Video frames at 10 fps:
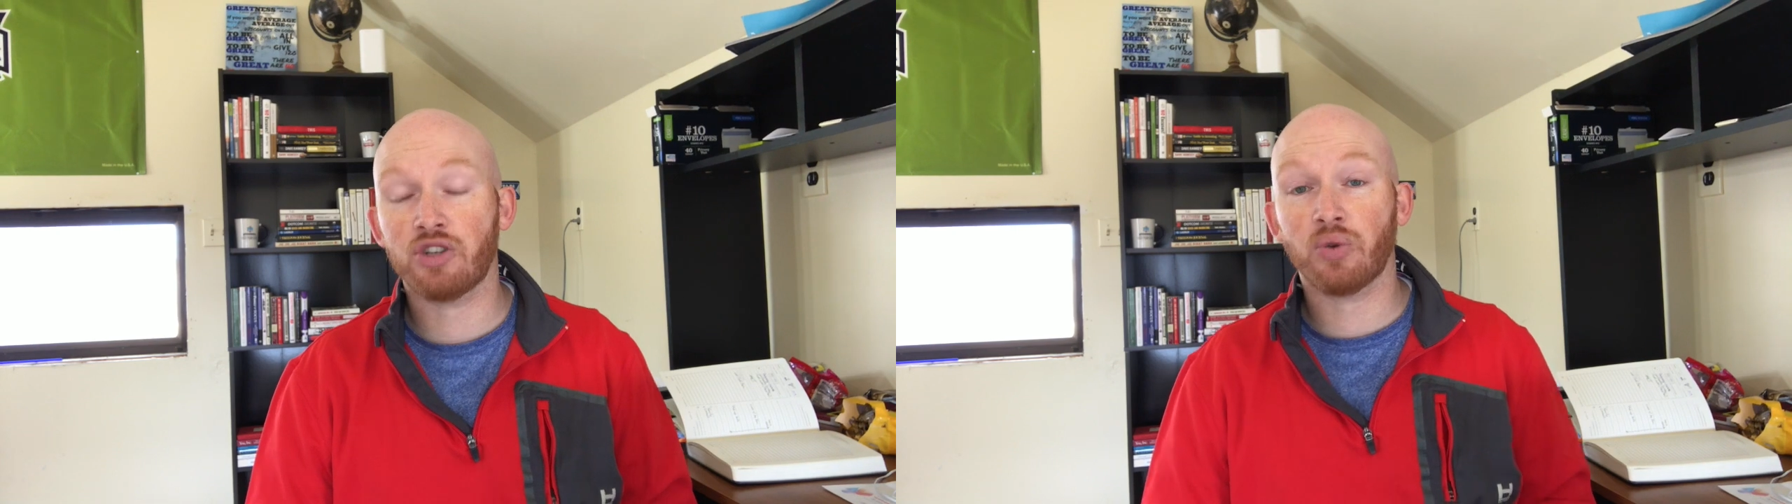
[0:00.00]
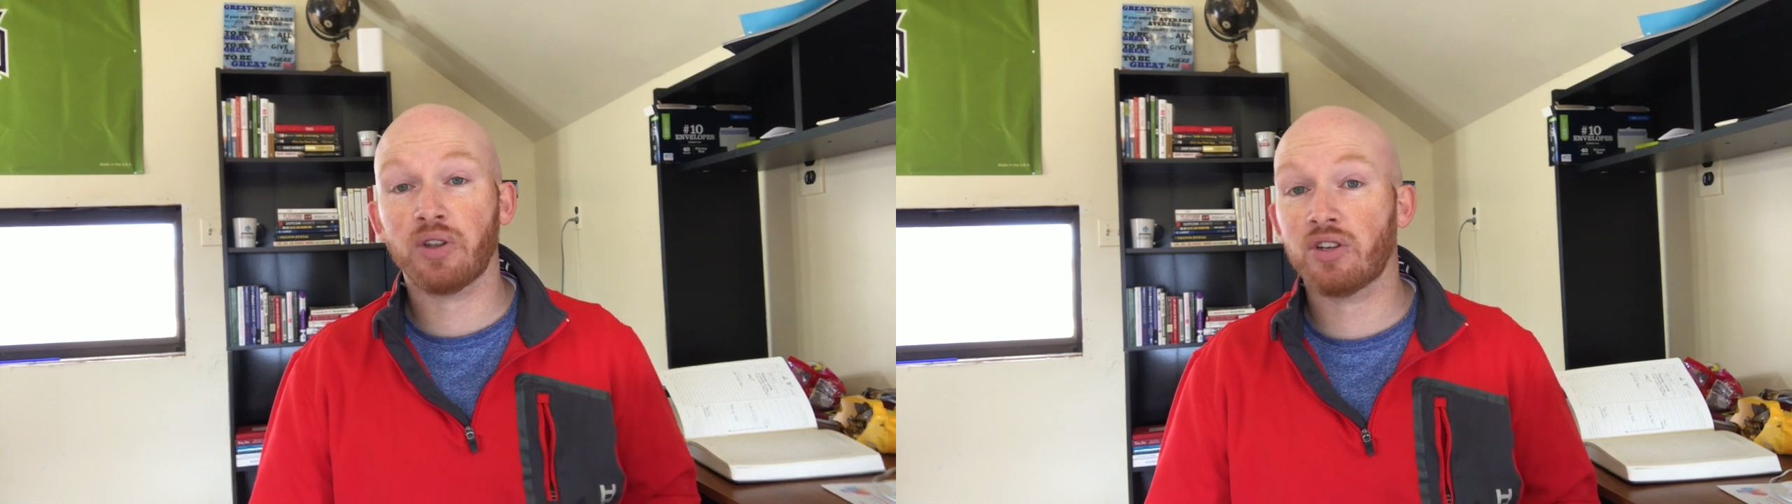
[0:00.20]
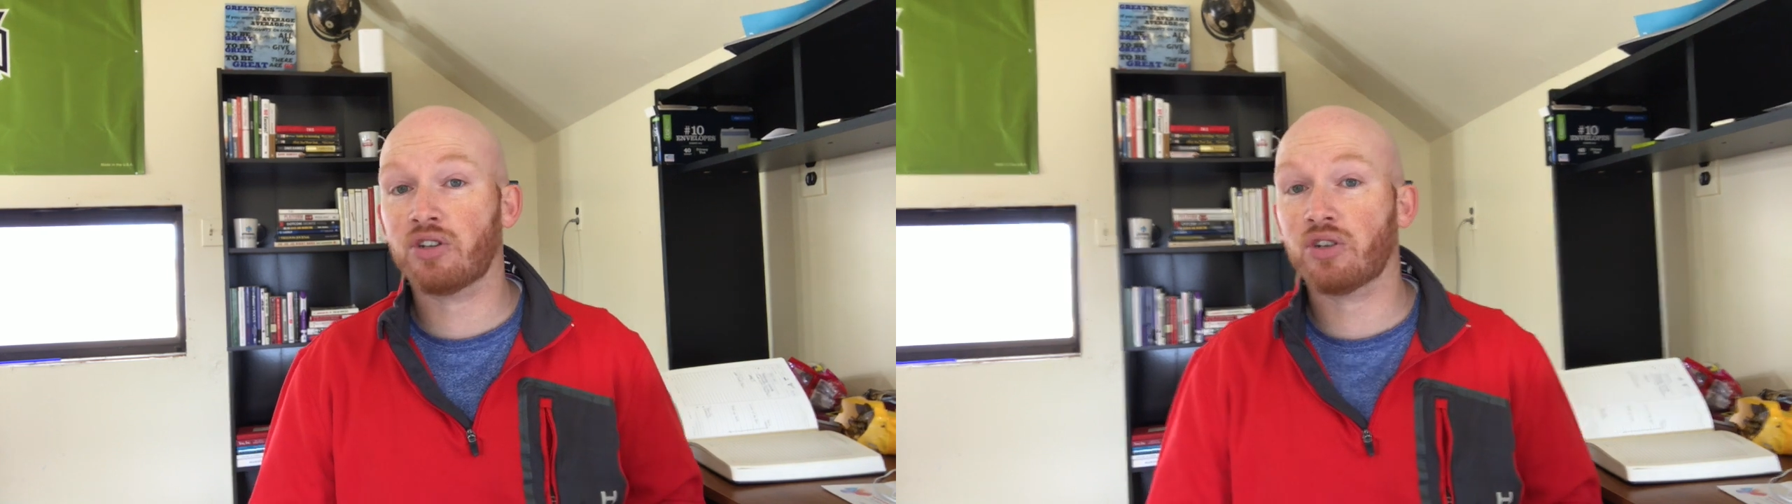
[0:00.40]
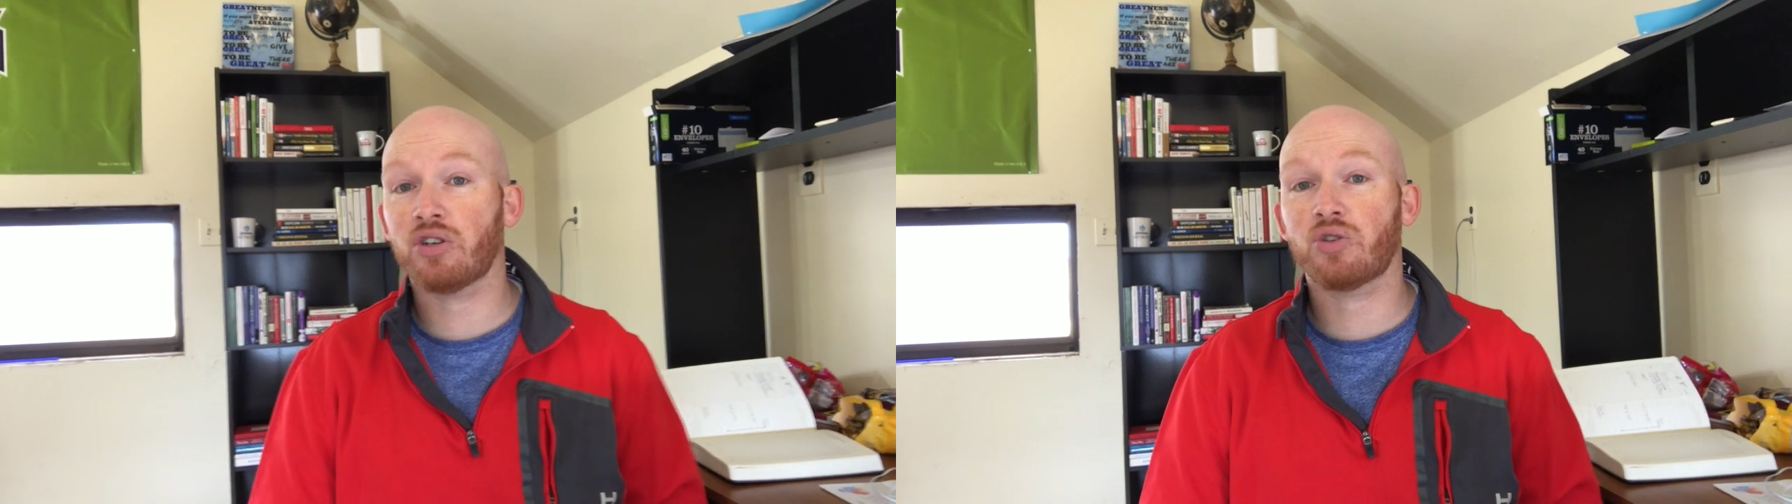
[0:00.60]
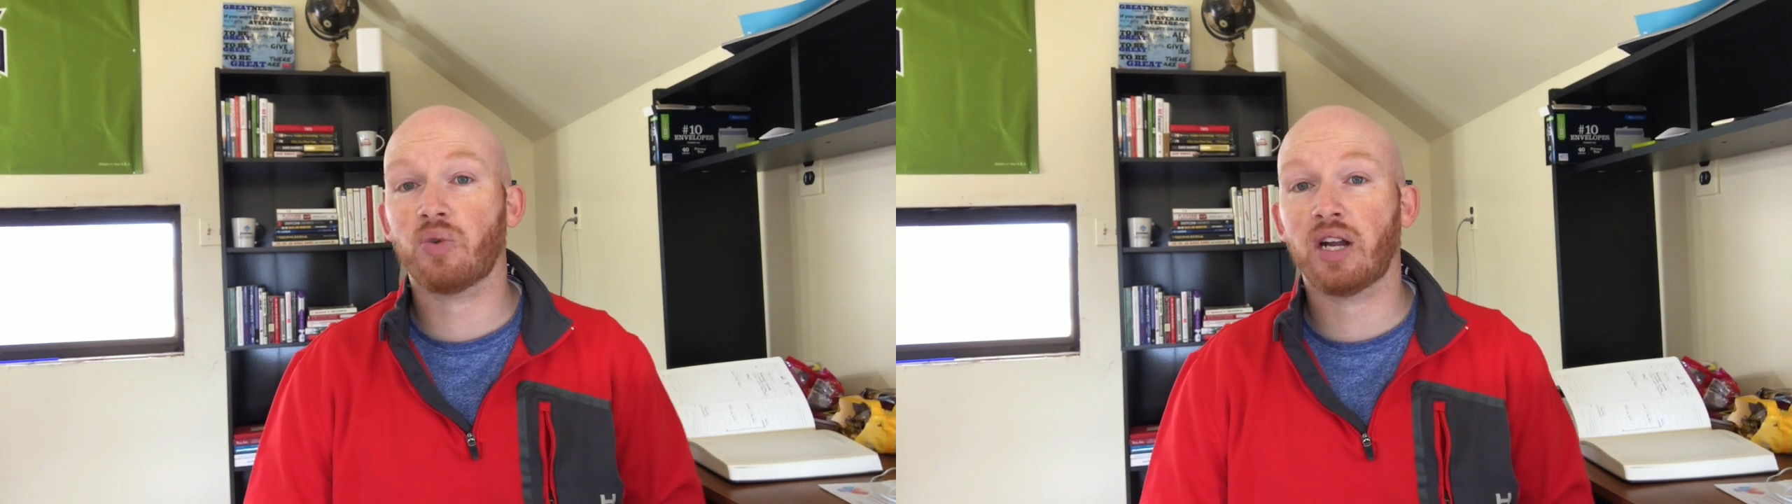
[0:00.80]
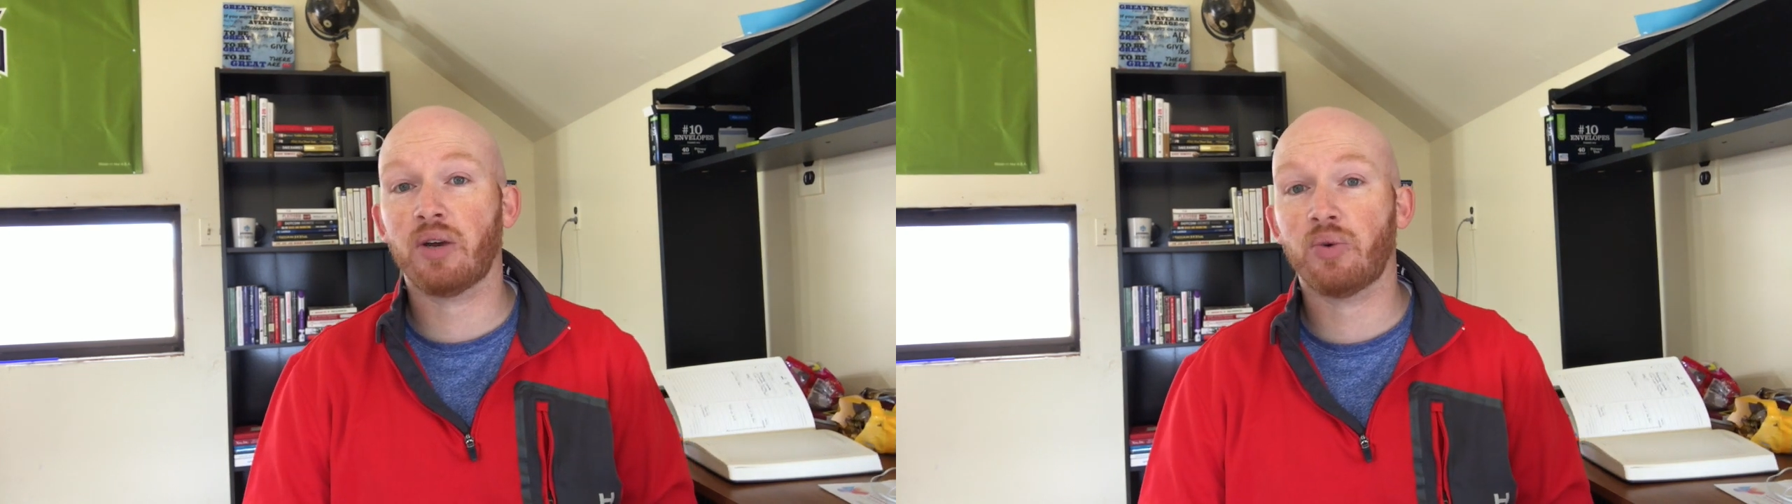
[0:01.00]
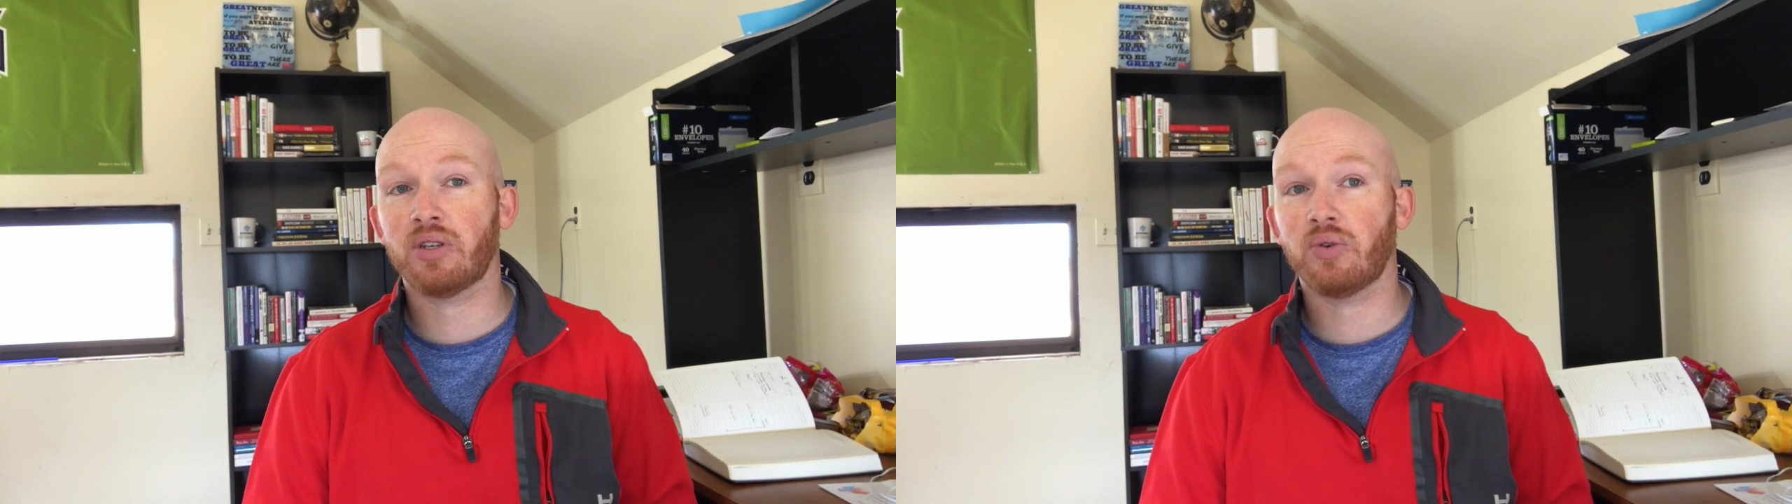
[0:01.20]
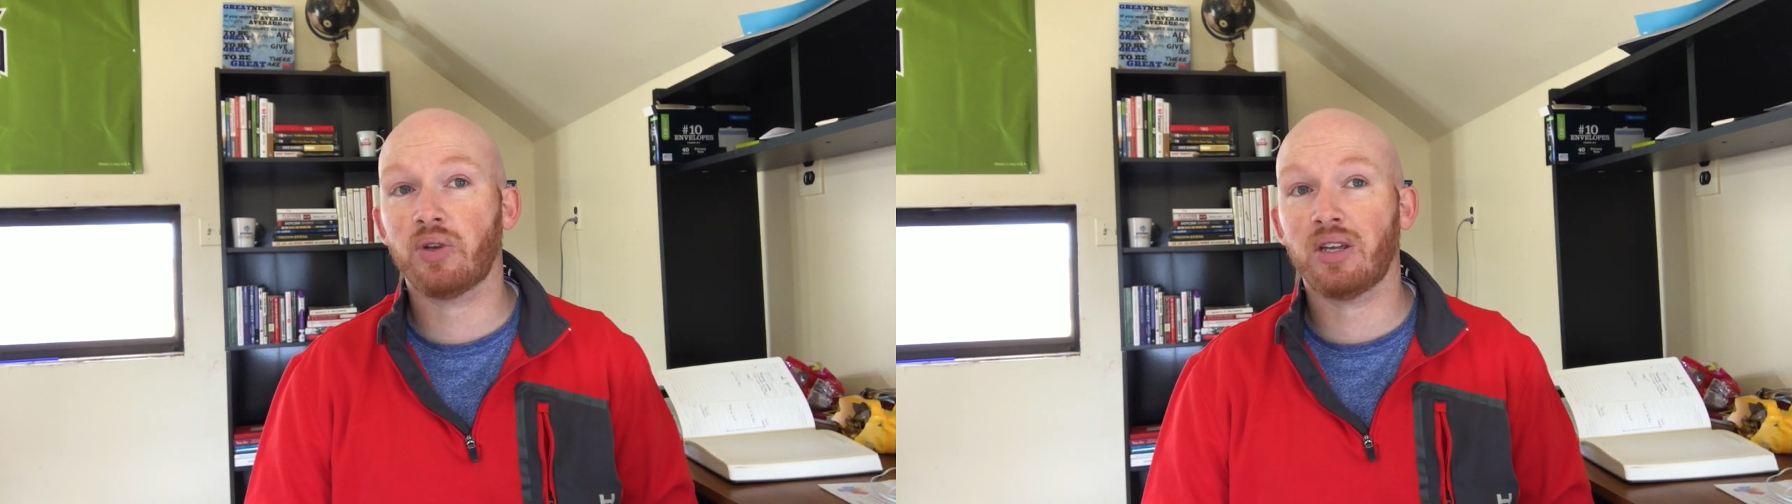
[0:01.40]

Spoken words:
joined the church when I was